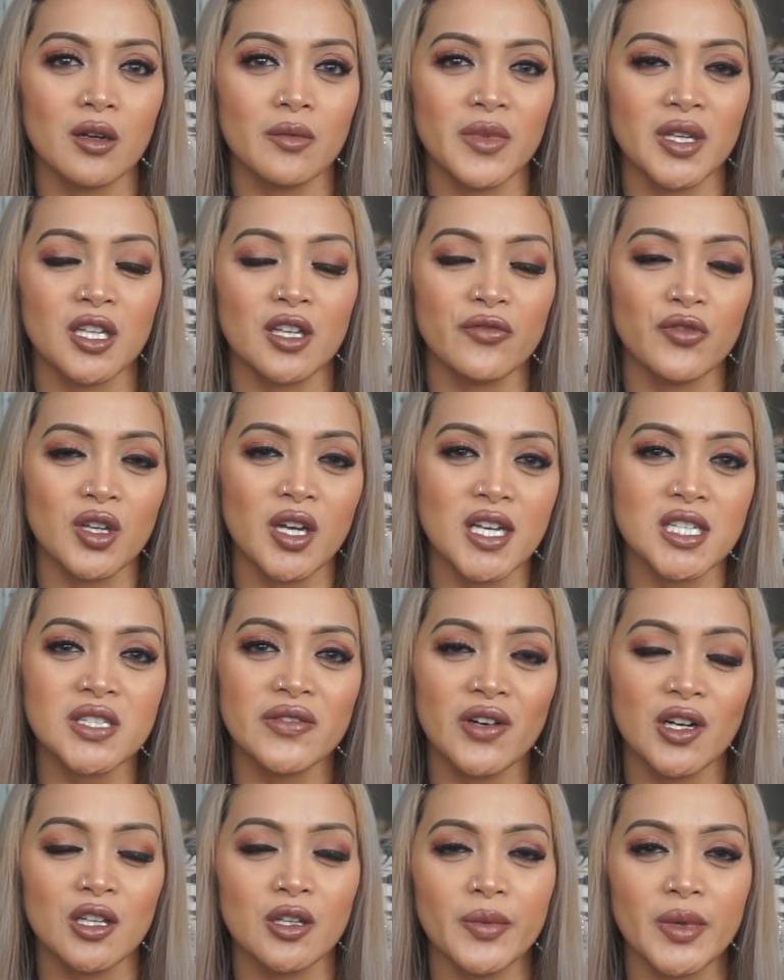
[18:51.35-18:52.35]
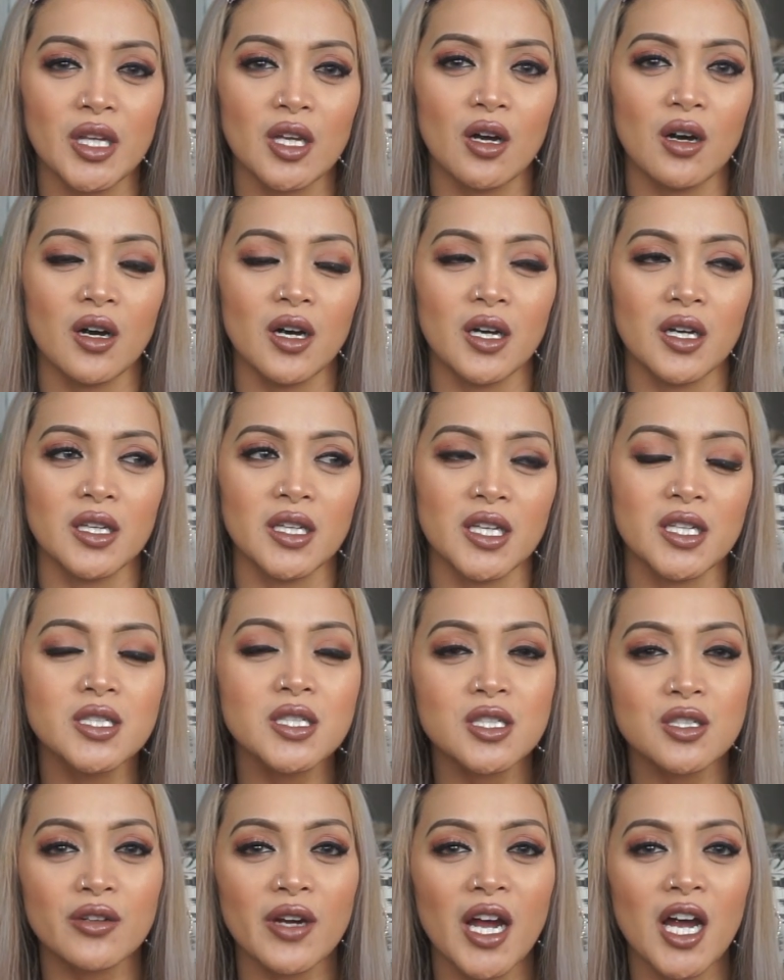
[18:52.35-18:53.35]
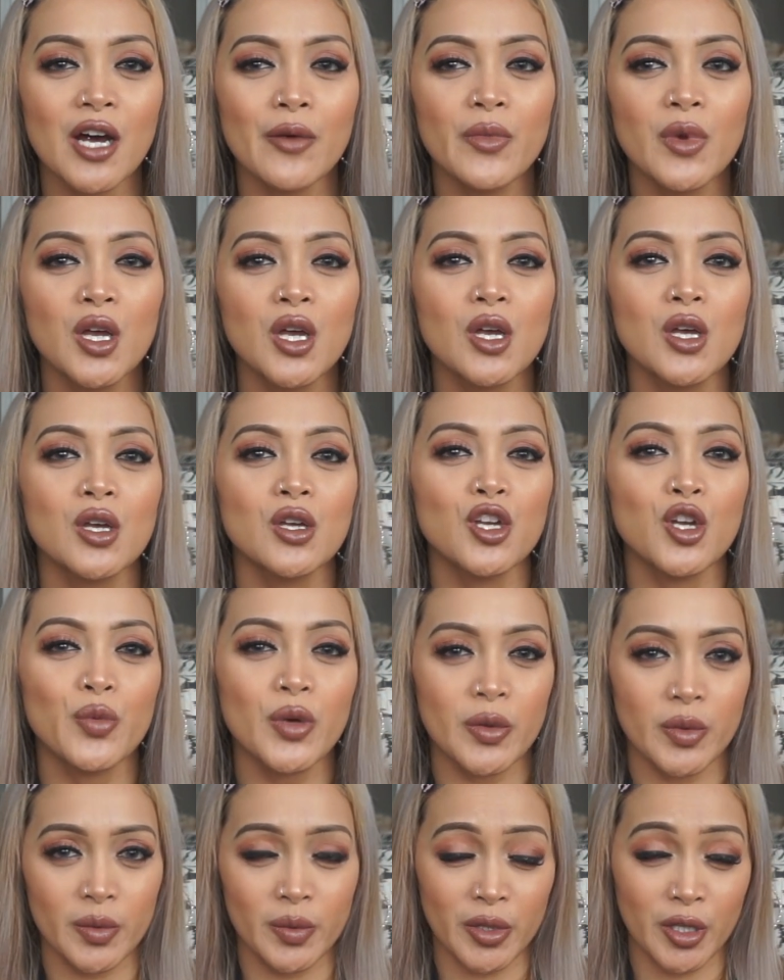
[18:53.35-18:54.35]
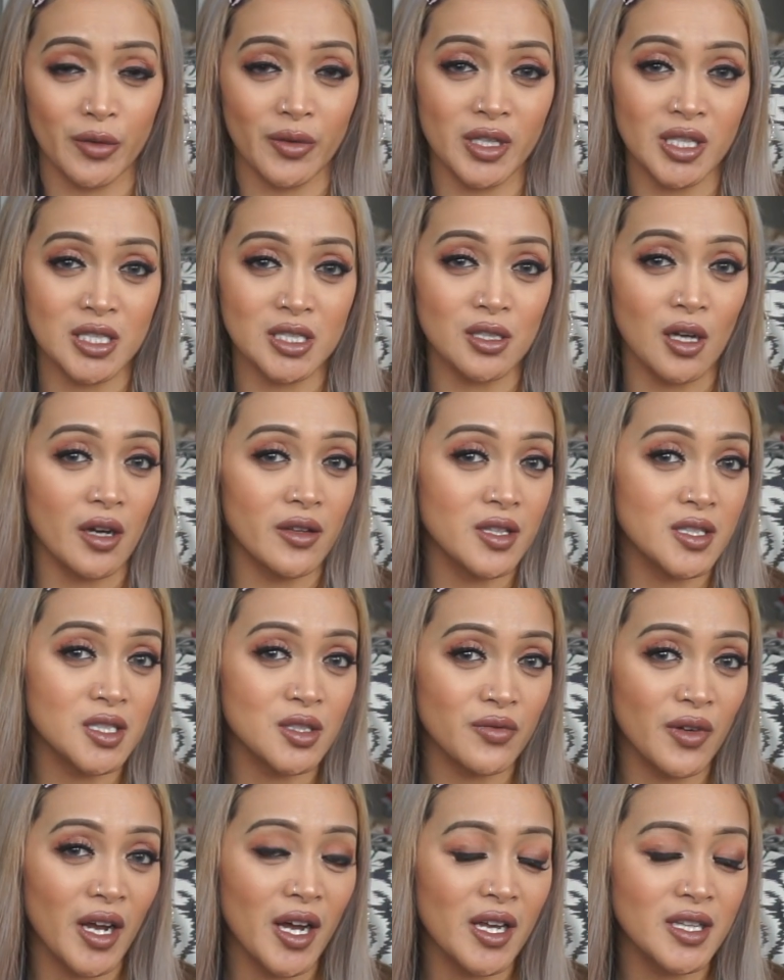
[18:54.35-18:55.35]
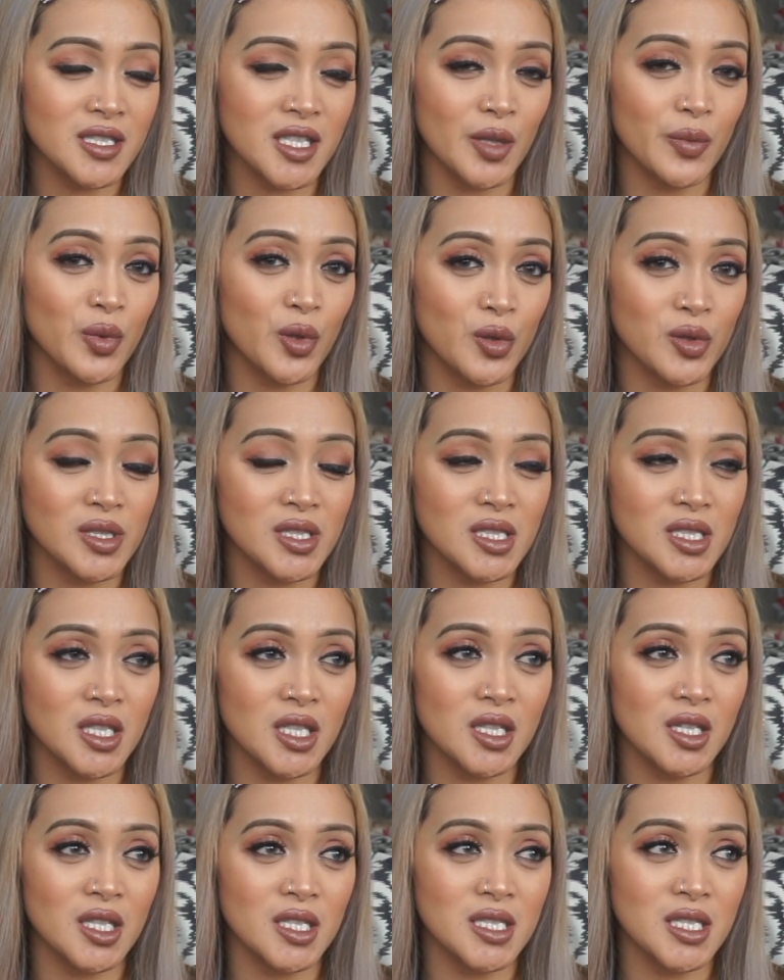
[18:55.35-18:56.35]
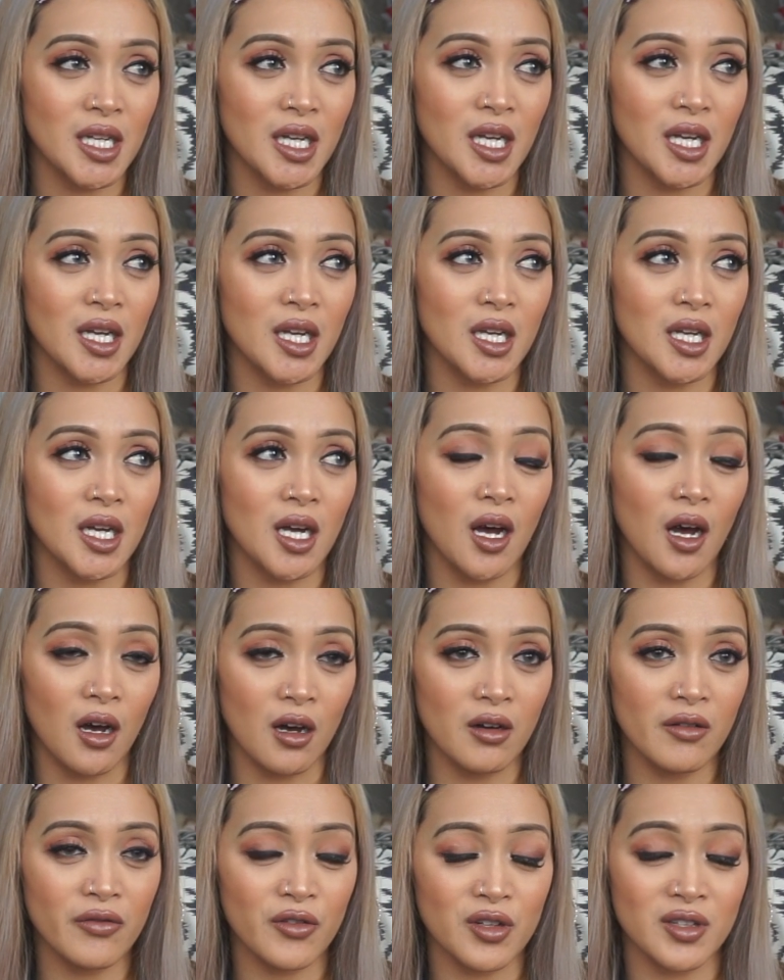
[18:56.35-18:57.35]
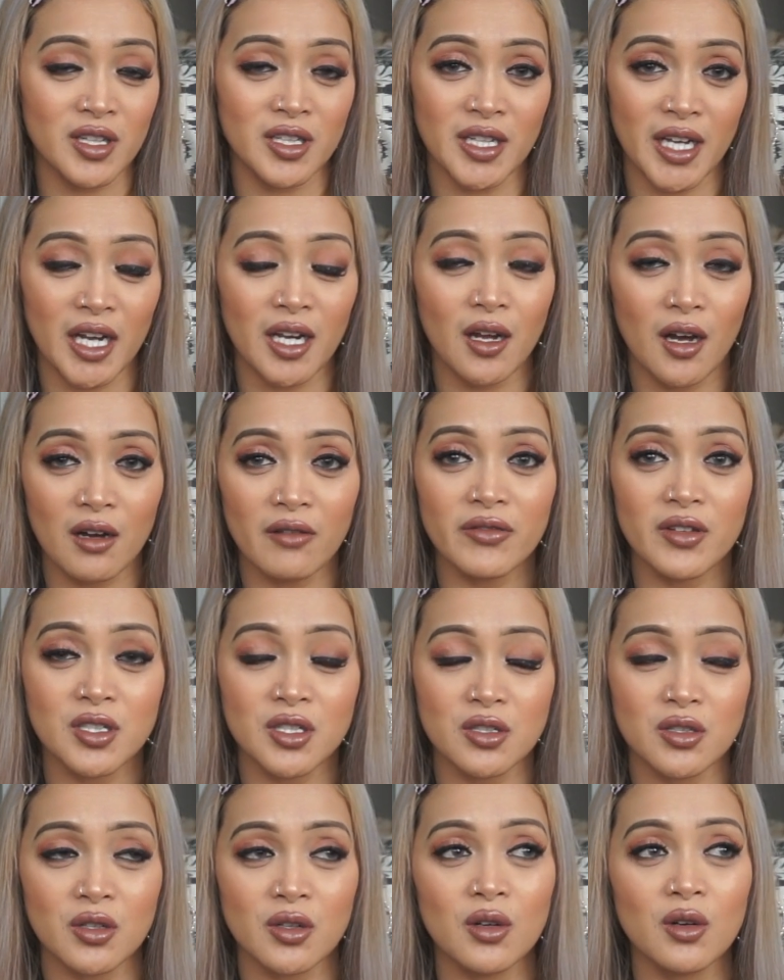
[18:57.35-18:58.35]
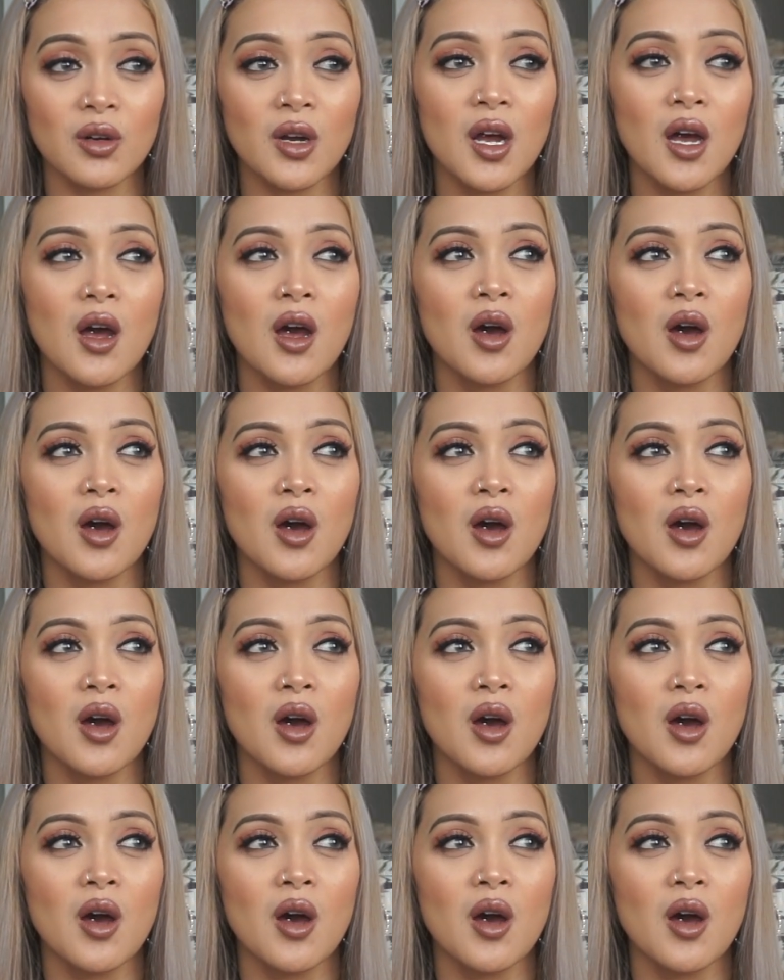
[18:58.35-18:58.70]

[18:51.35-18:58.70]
I mean, if you guys follow me on Instagram, you probably already saw this rant I posted the day of or the night of the show.